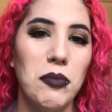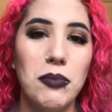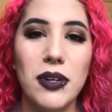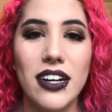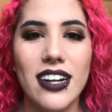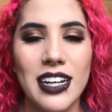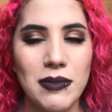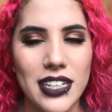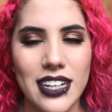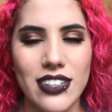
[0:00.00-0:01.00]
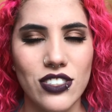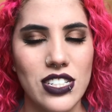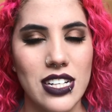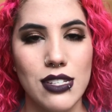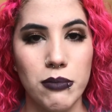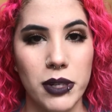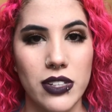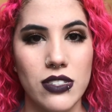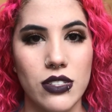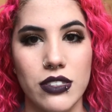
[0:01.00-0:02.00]
But I mean, understand some
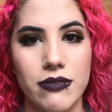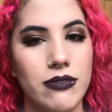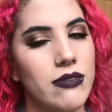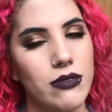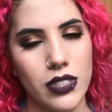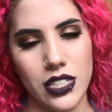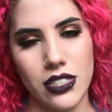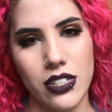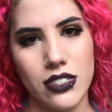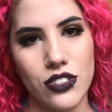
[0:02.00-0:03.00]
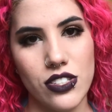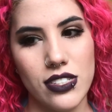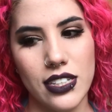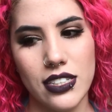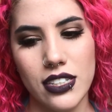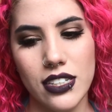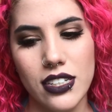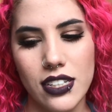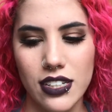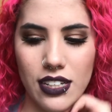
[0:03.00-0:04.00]
parents are really not understanding,
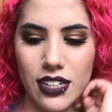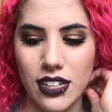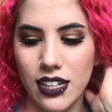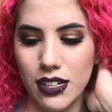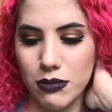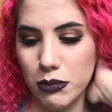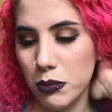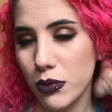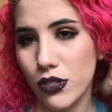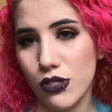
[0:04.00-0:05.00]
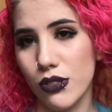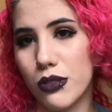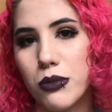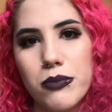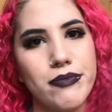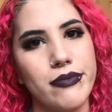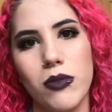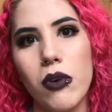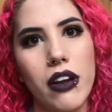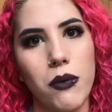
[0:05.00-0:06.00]
and people just do
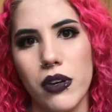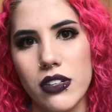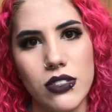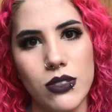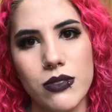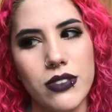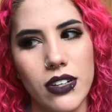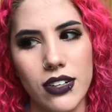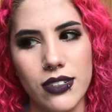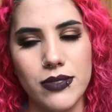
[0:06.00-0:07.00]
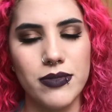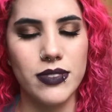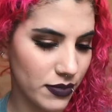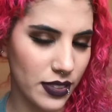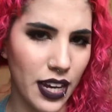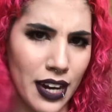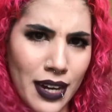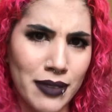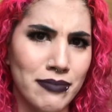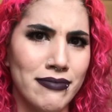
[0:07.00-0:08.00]
what they want to do, you know?
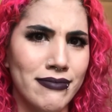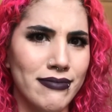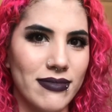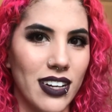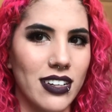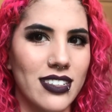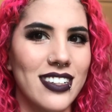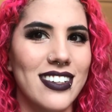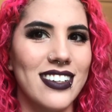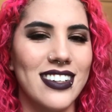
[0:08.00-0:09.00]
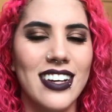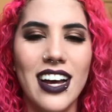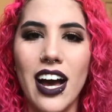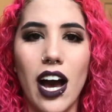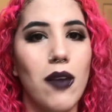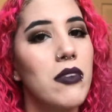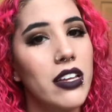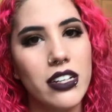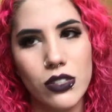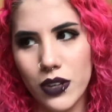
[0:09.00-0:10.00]
Yeah. I'm not
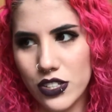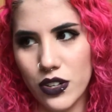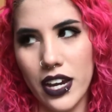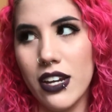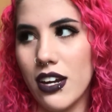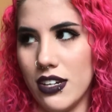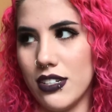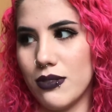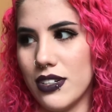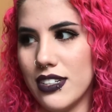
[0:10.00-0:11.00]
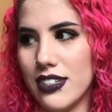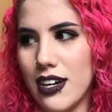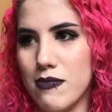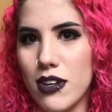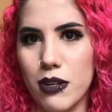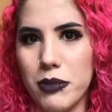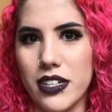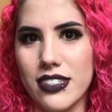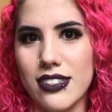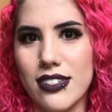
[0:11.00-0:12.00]
here to educate anyone. I'm not a
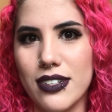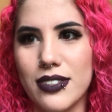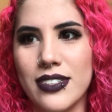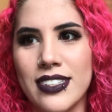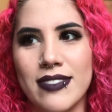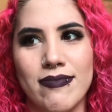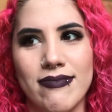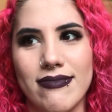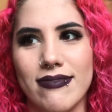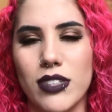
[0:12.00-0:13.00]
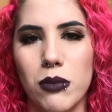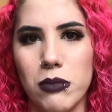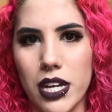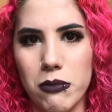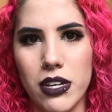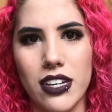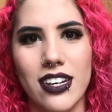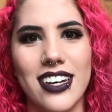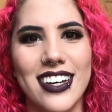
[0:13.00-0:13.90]
parent, so don't blame me.